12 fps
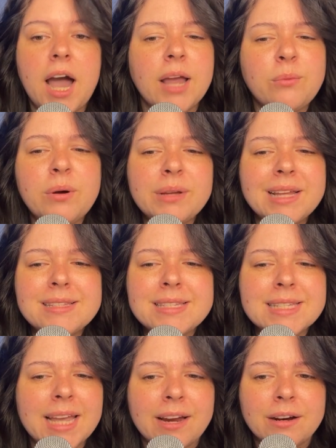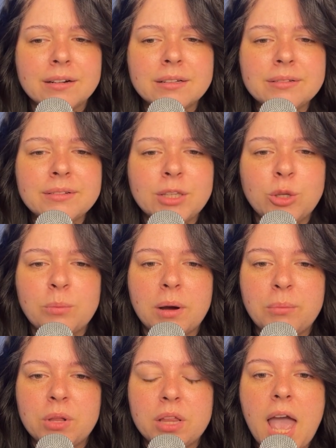I won't get scared, you
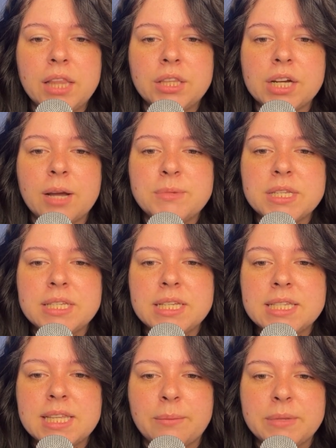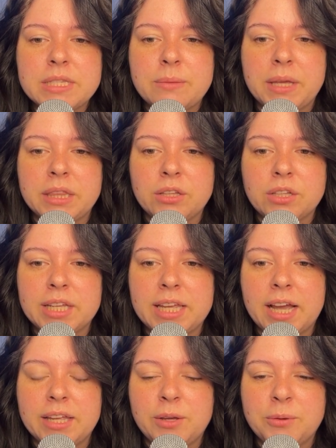mumble and look up to see Sam and Samantha looking
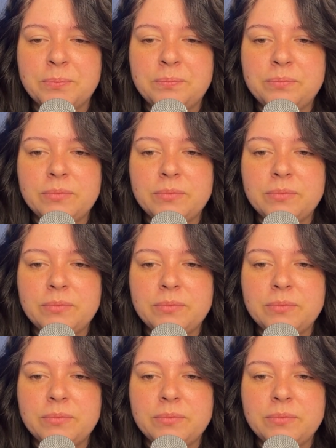at you.